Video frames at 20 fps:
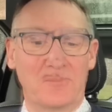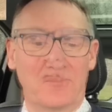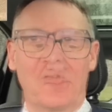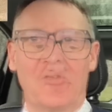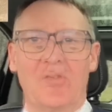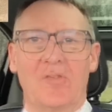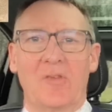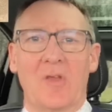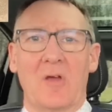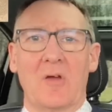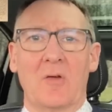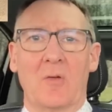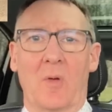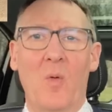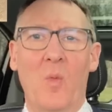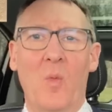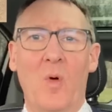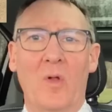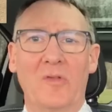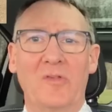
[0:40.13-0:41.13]
So
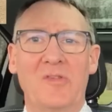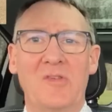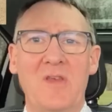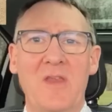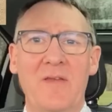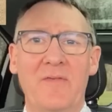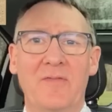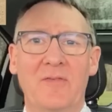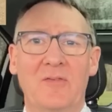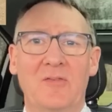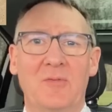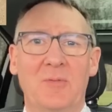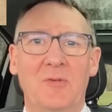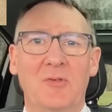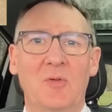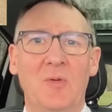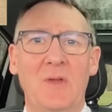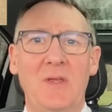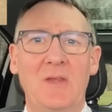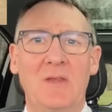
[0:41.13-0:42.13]
what's different
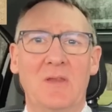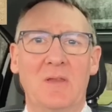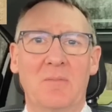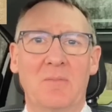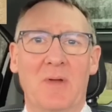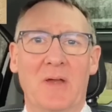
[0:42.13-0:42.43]
between them?